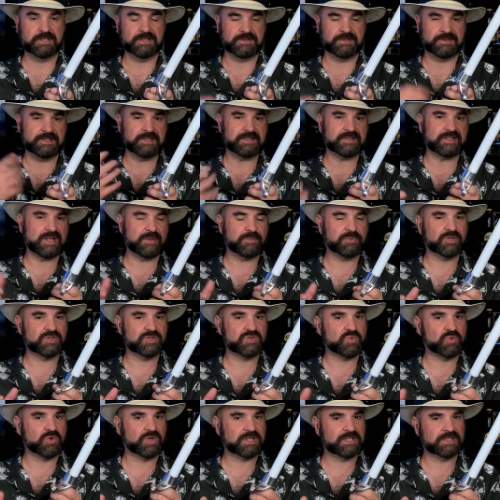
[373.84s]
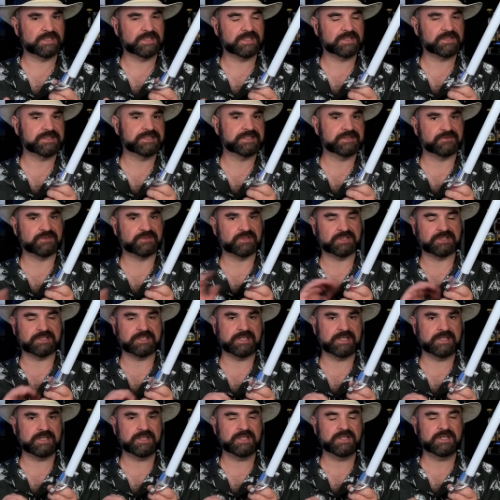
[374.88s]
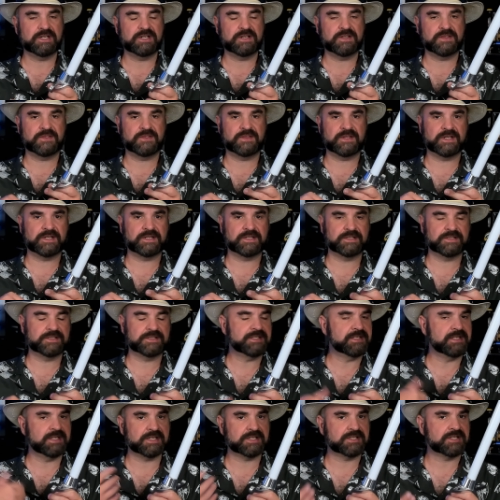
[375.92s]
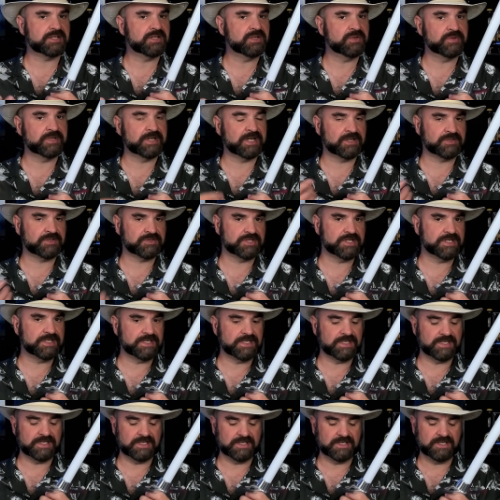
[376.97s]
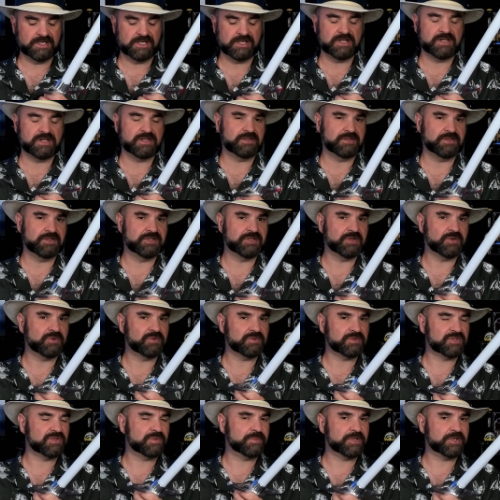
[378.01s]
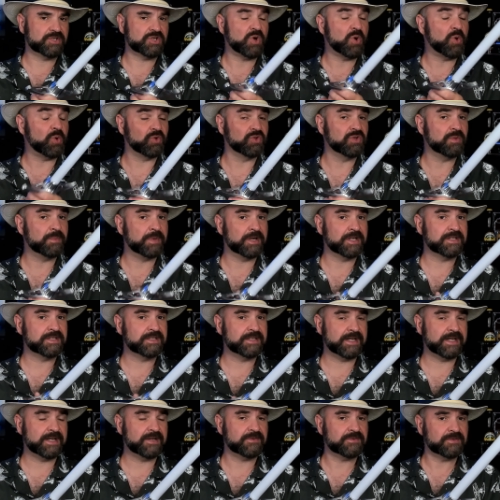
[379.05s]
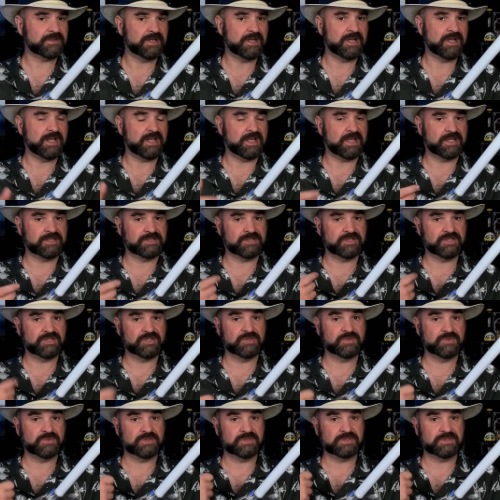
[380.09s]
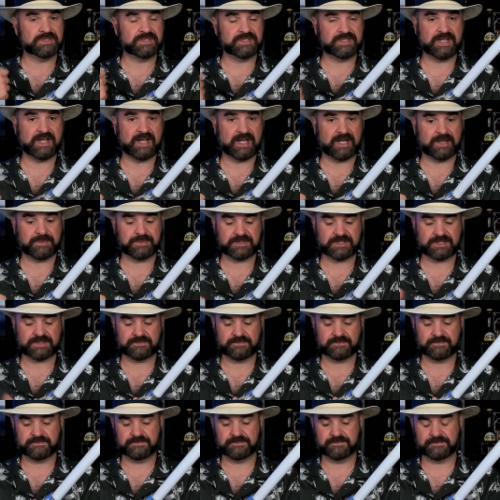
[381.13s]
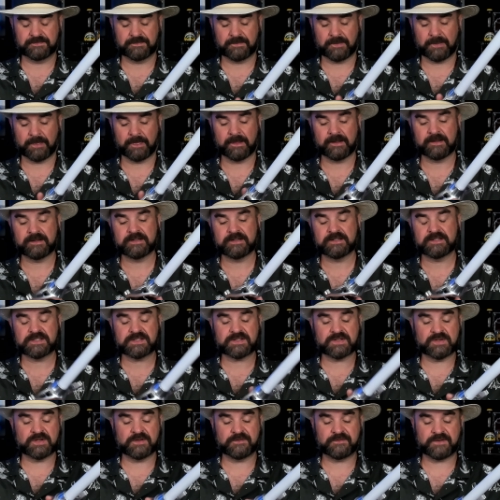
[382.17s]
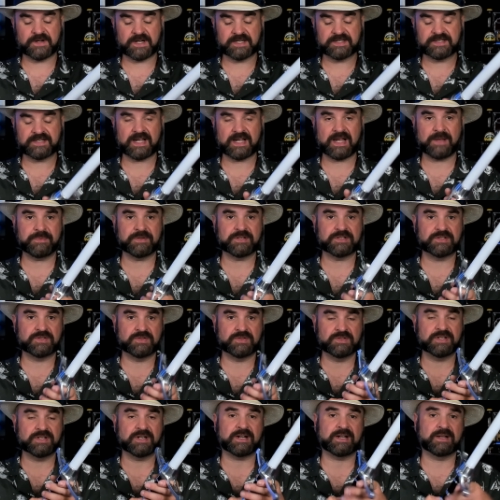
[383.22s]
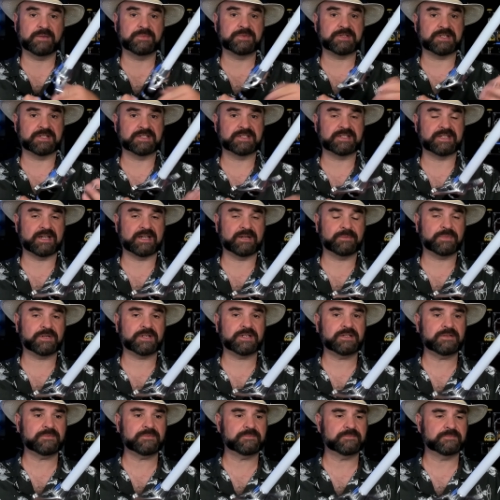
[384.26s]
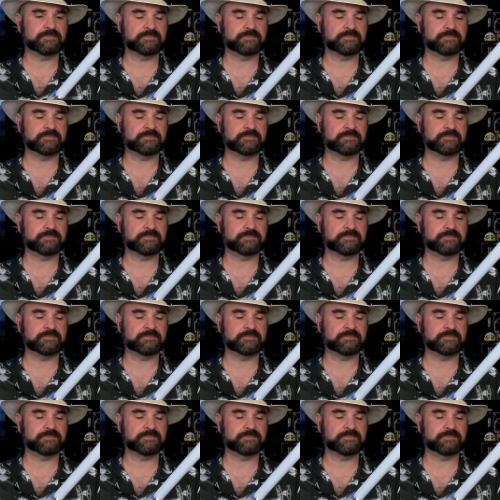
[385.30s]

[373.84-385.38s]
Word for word: These sabers work a little differently than TXQ and LGT. You don't so much hold the button down as you do taps. So if I tap it 2 times in standby,